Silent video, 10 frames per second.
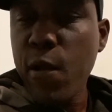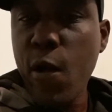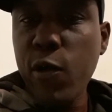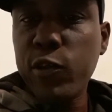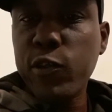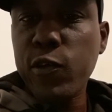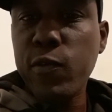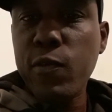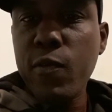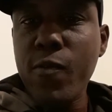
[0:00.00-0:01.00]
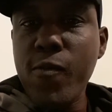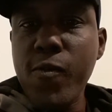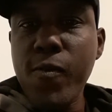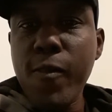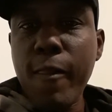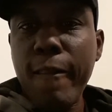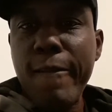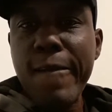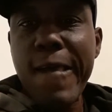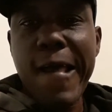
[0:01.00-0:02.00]
Also,
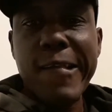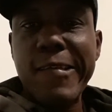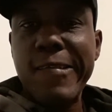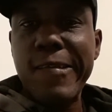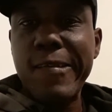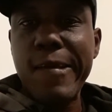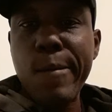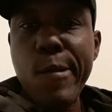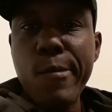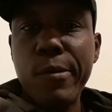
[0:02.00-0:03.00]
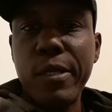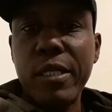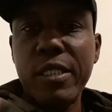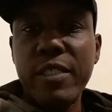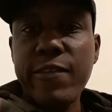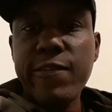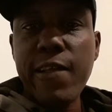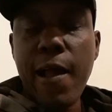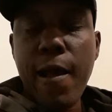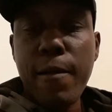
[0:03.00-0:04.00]
I just think that people need to
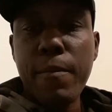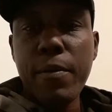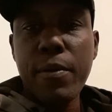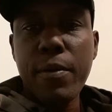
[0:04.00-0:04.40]
stop,